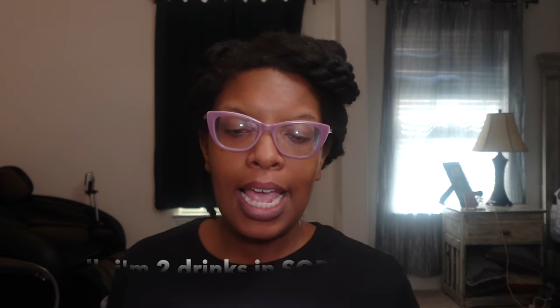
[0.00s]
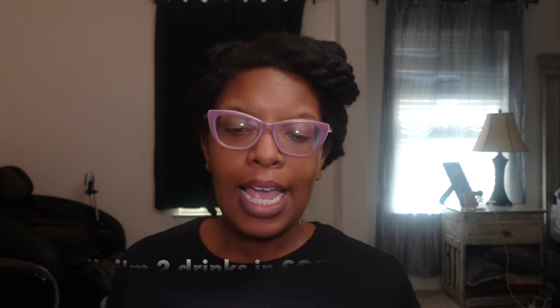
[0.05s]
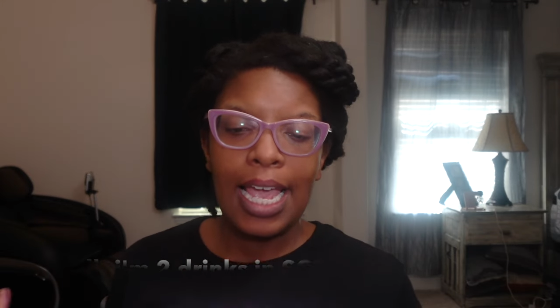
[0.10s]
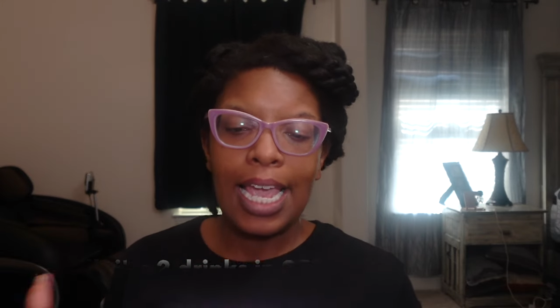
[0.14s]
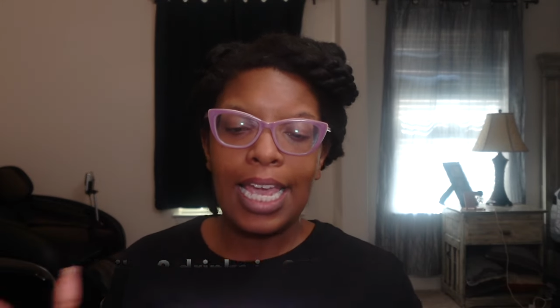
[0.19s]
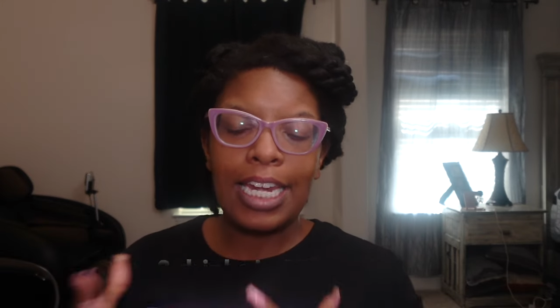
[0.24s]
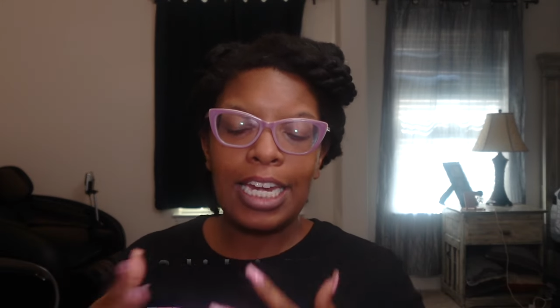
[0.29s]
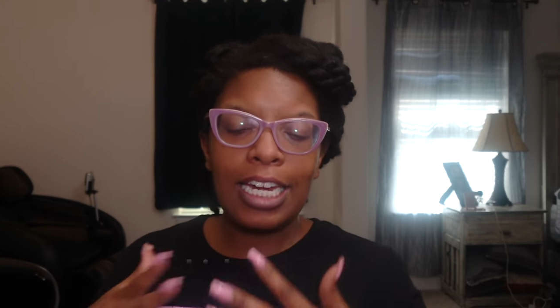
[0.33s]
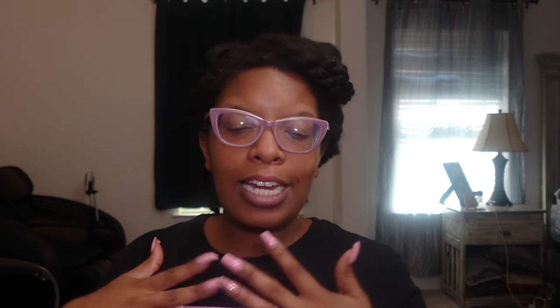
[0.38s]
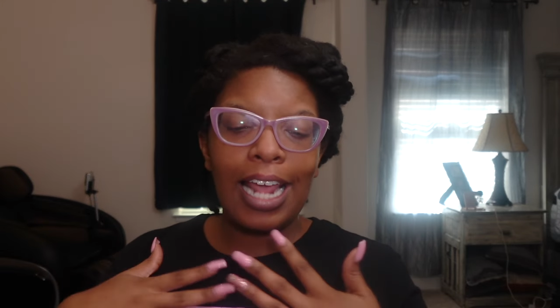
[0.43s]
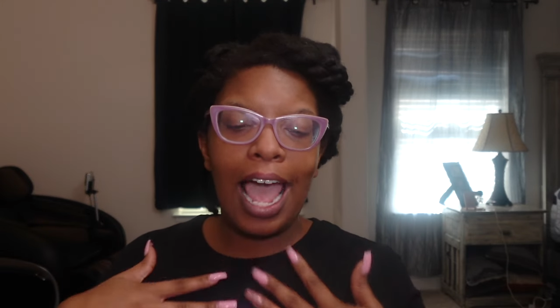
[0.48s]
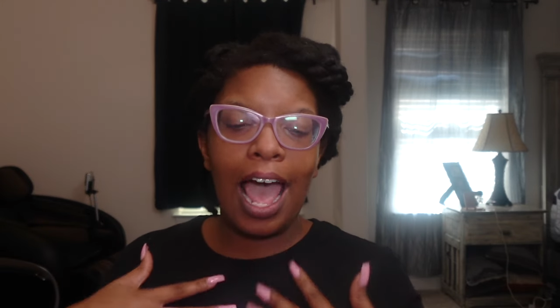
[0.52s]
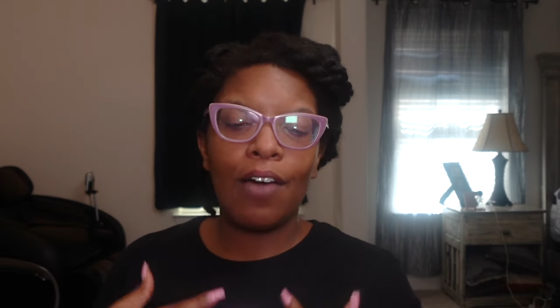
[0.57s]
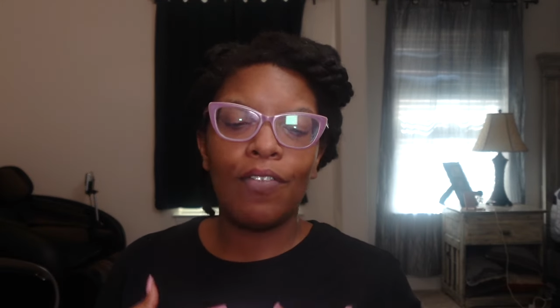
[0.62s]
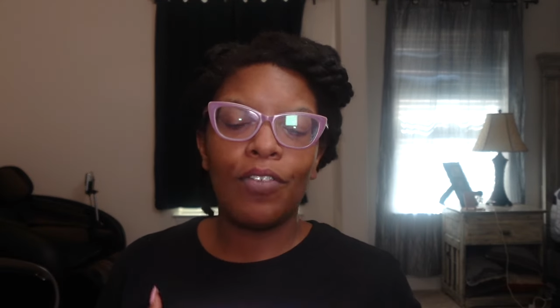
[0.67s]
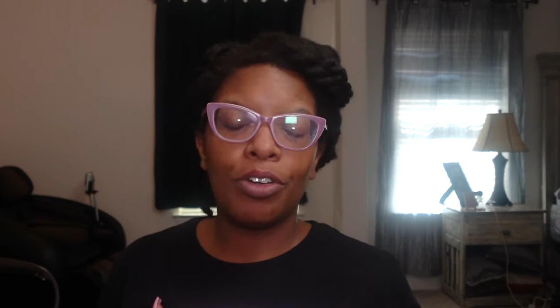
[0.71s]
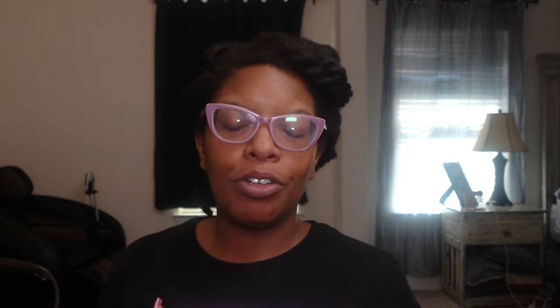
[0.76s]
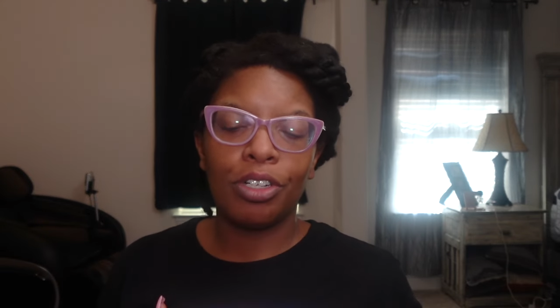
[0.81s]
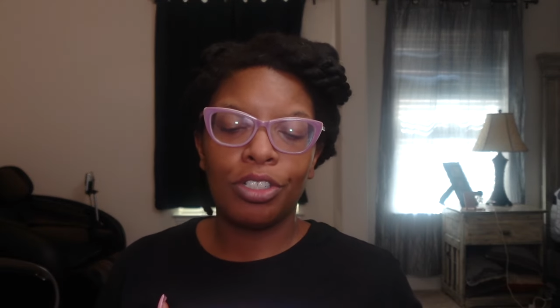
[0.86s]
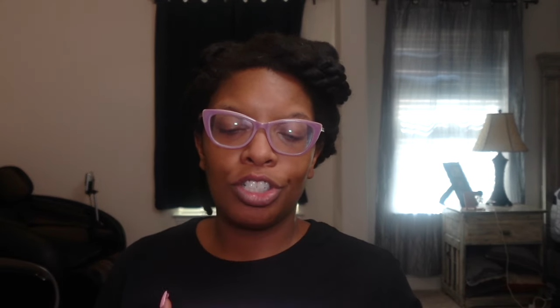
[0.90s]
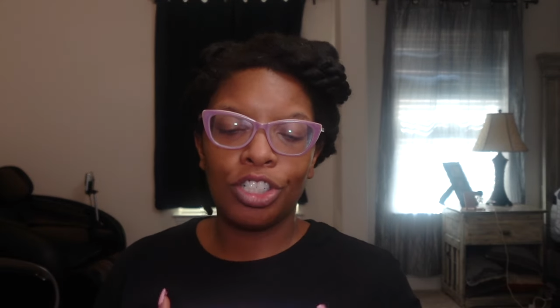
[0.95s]
He didn't have
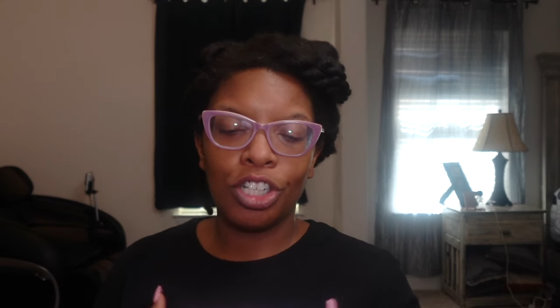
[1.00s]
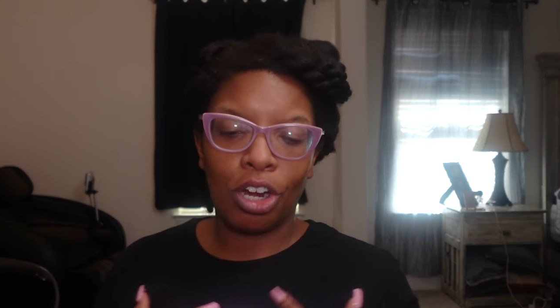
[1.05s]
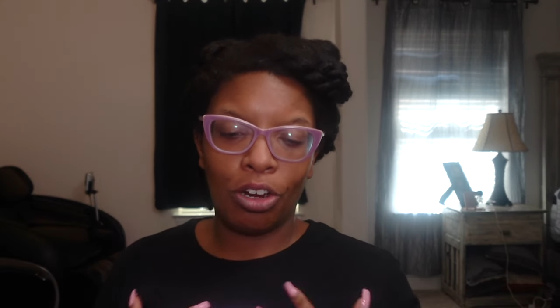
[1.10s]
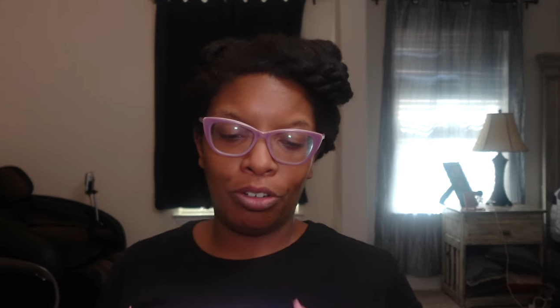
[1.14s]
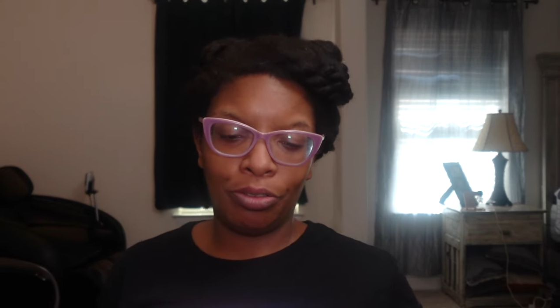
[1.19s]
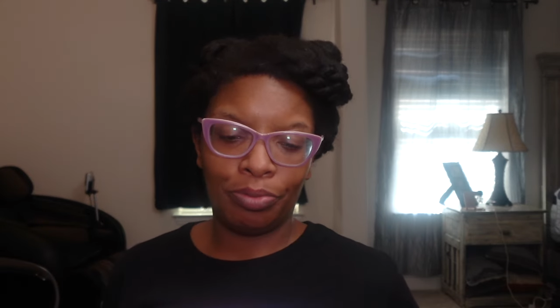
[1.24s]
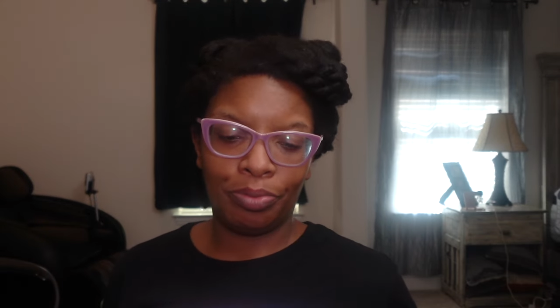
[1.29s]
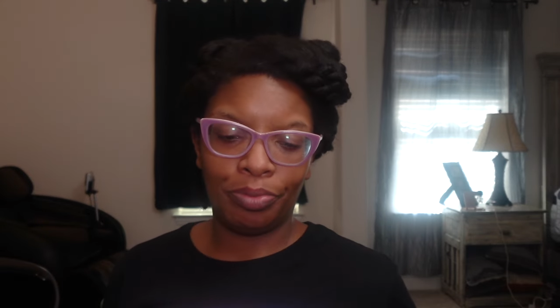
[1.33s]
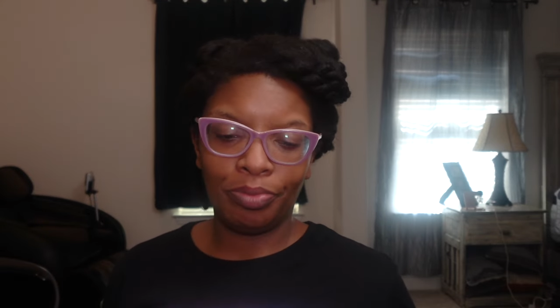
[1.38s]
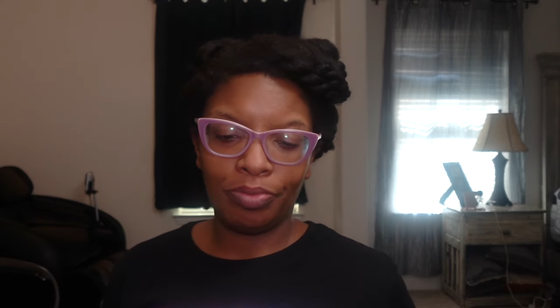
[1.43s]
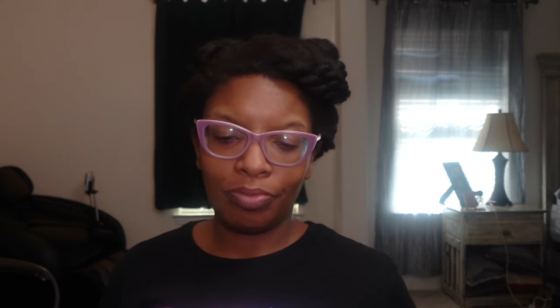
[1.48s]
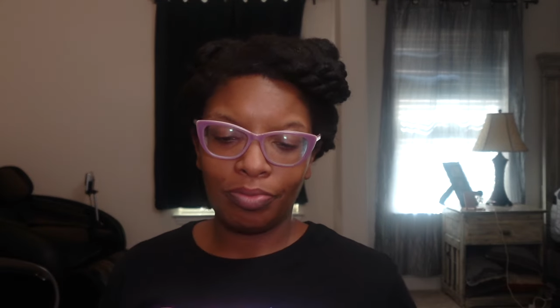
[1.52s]
on a shirt.